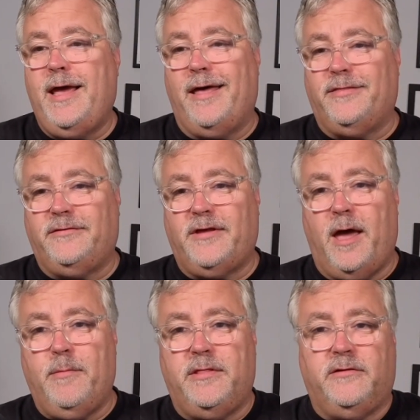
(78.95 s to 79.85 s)
At the
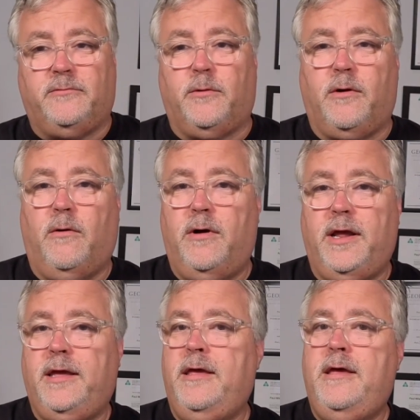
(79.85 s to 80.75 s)
time of this
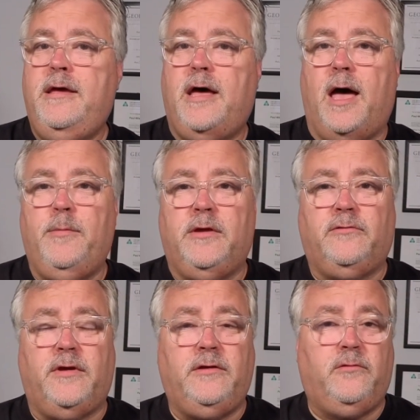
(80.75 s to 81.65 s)
recording, I'm
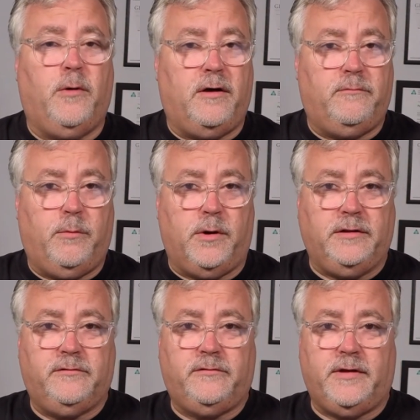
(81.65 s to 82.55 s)
using
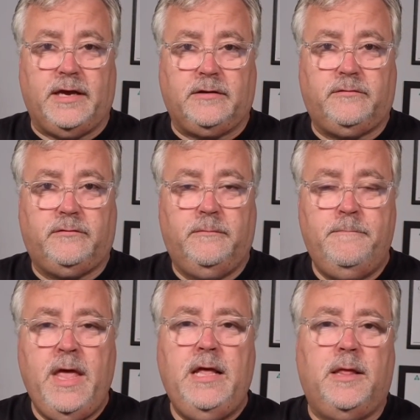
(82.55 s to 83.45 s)
12.6.
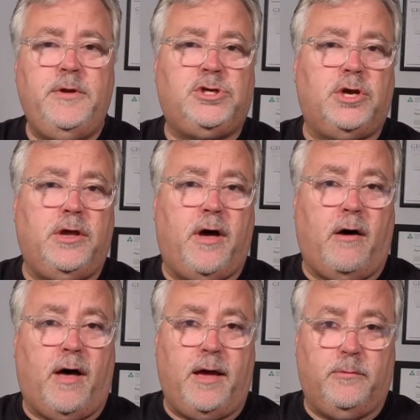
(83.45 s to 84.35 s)
Let me show you
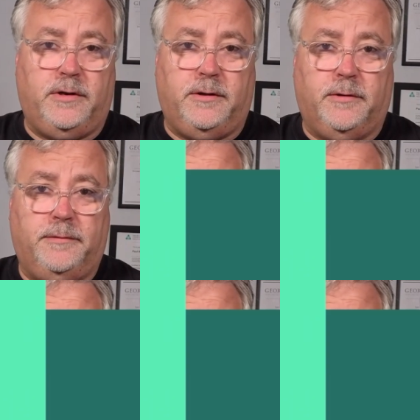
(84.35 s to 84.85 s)
how I would do it.